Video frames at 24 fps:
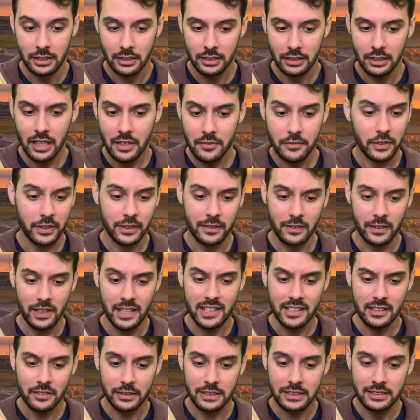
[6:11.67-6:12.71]
Not very
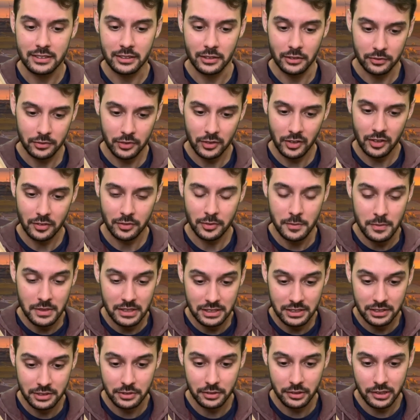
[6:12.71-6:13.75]
likely so far from the
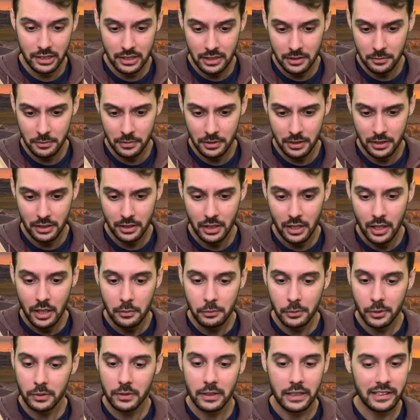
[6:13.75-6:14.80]
stream.
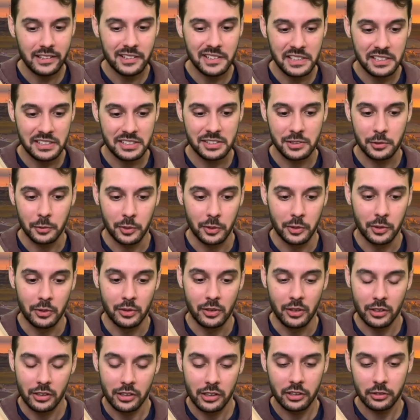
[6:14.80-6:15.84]
More likely a squirrel
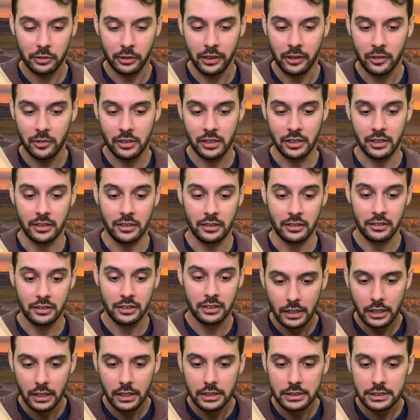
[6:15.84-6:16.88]
or a groundhog.
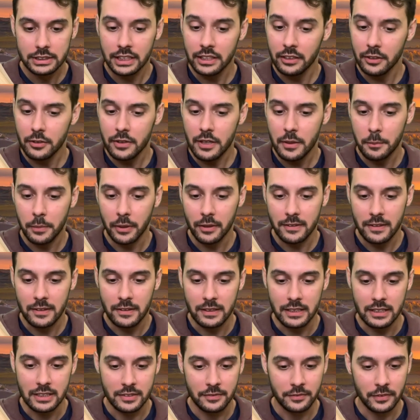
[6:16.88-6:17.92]
She knew that both of
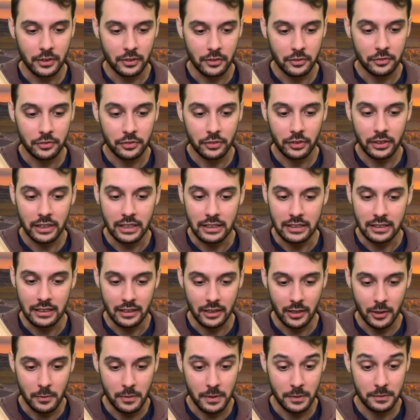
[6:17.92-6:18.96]
these felt free to
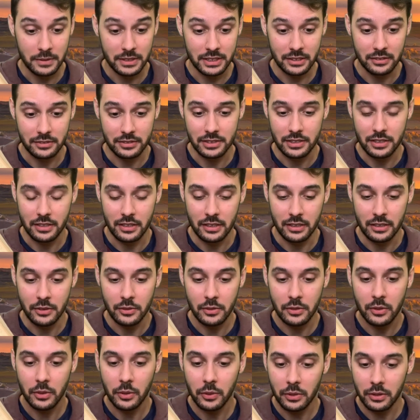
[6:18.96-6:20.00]
help themselves to the new
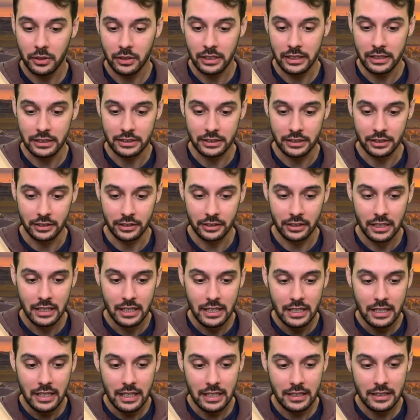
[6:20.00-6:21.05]
corn each year,
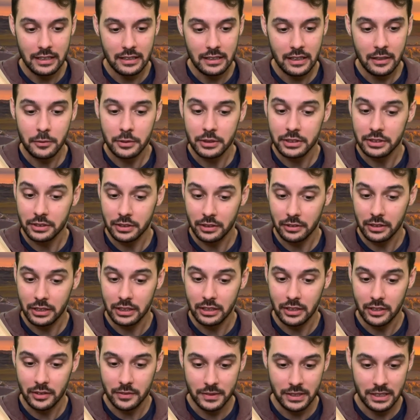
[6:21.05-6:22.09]
and that they were strong
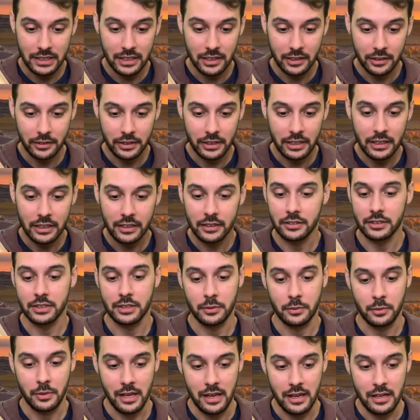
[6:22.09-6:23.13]
enough to carry ears
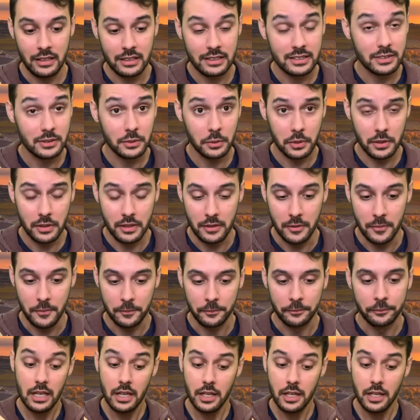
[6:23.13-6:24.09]
away and store them.